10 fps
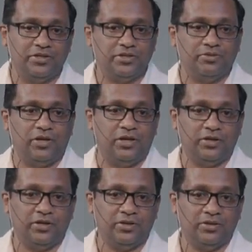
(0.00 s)
Happy
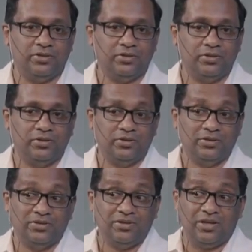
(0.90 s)
you will be
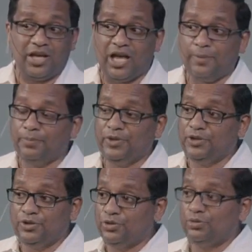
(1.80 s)
when
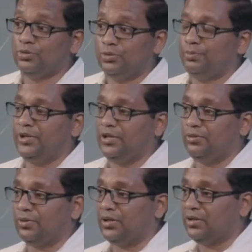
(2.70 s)
sin, come,
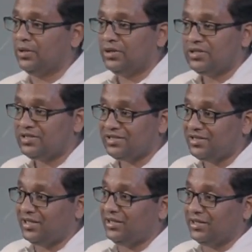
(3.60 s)
temptation comes
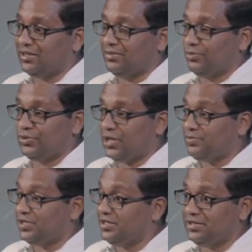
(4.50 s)
into your life, but
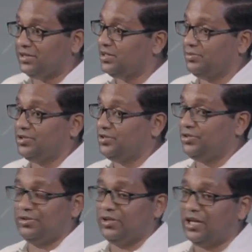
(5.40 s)
before it grows,
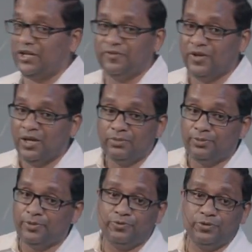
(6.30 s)
you destroy it
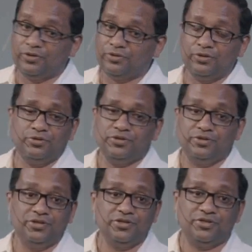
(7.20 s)
because
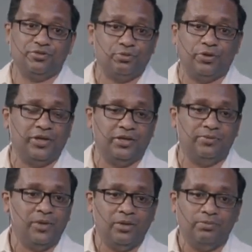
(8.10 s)
you guarantee
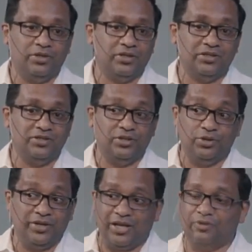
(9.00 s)
you there will not
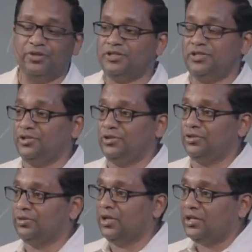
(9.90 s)
be a day where you
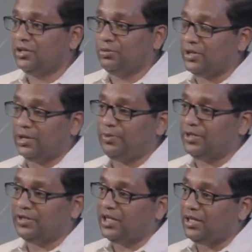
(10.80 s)
will be confessing
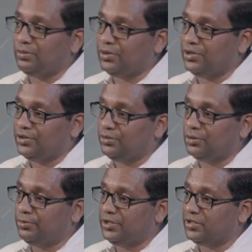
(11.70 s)
sin in front of your
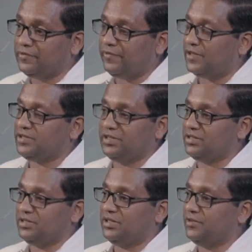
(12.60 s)
family because
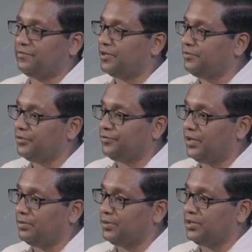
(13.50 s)
you destroyed it
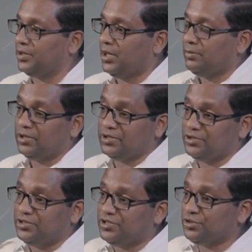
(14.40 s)
before it
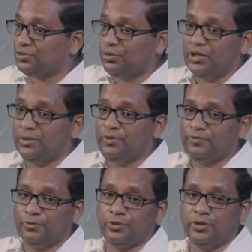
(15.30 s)
took root in your
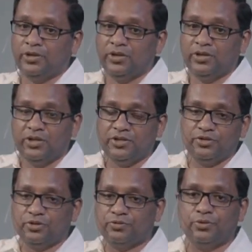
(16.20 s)
life.
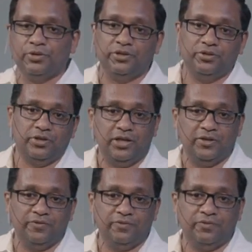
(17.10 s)
Kill the
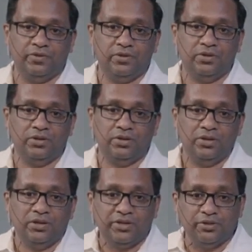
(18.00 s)
sin
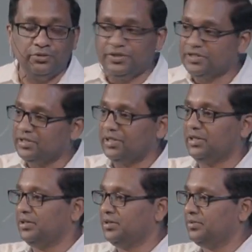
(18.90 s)
before it
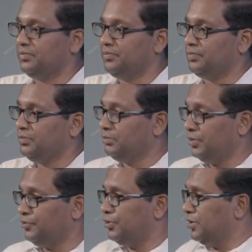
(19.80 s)
grows.
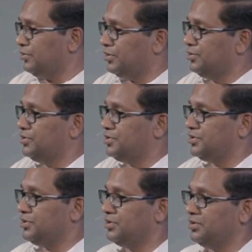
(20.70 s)
Kill the sin
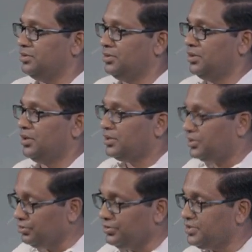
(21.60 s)
before it
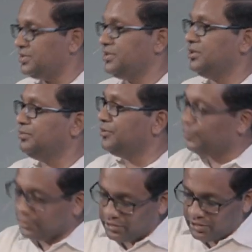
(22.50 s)
overtakes you.
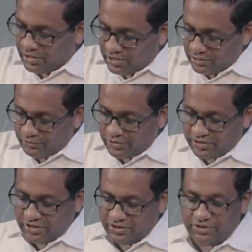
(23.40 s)
Third thing I want you to notice
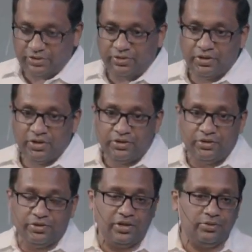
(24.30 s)
in our text is the
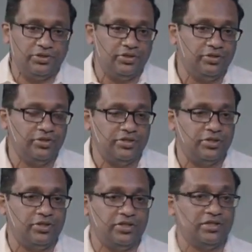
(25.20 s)
uniqueness
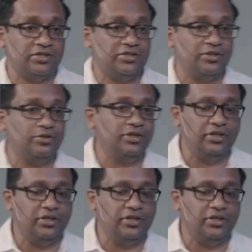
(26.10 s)
of temptation.